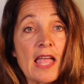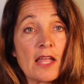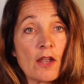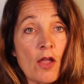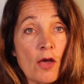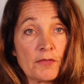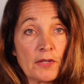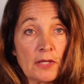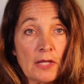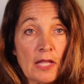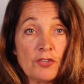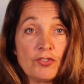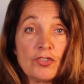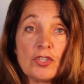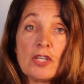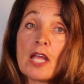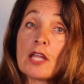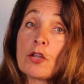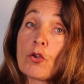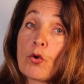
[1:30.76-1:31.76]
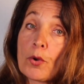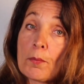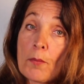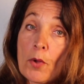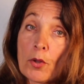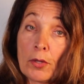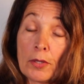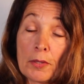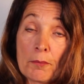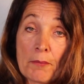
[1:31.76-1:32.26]
anovulation, and
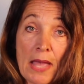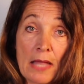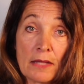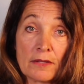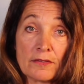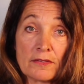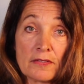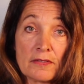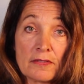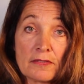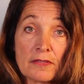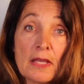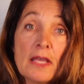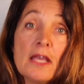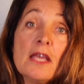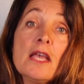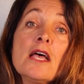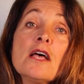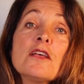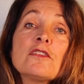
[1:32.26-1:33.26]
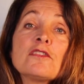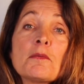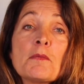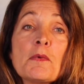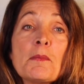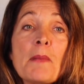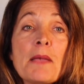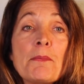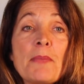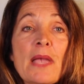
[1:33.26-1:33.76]
hormonal imbalances. Some
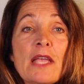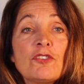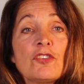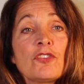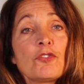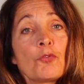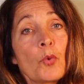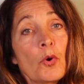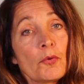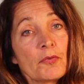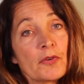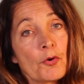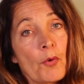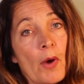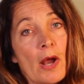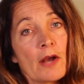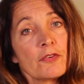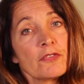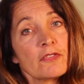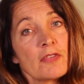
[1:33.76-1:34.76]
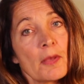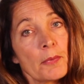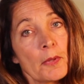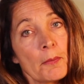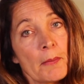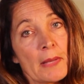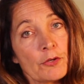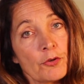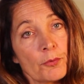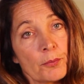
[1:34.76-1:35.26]
of my patients will require
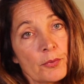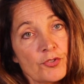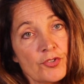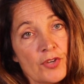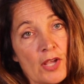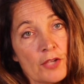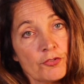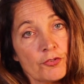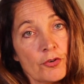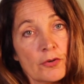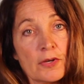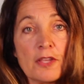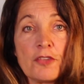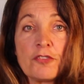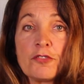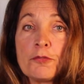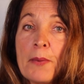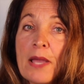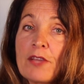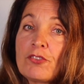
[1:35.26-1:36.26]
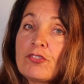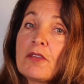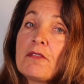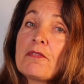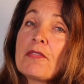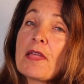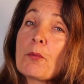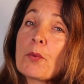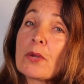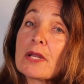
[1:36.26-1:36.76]
supplemental progesterone, especially
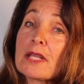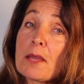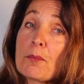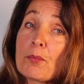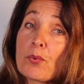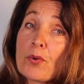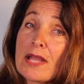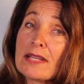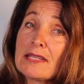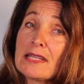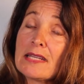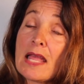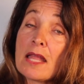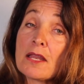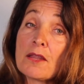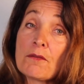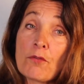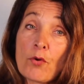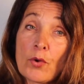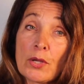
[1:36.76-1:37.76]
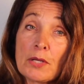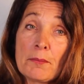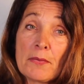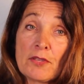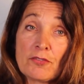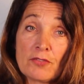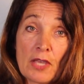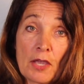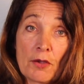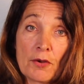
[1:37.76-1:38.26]
if they want to get pregnant and avoid
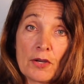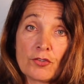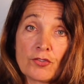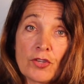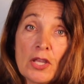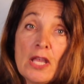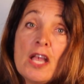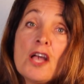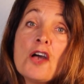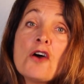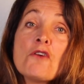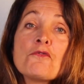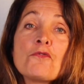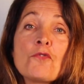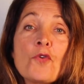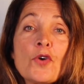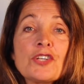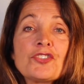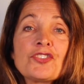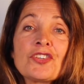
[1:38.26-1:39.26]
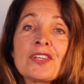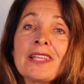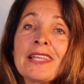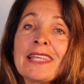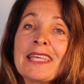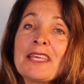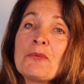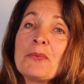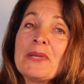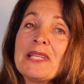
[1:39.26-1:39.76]
miscarriage.
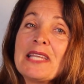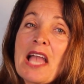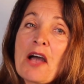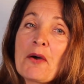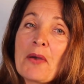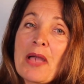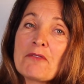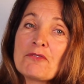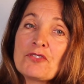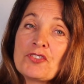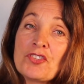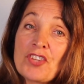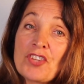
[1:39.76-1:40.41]
Fortunately, we now have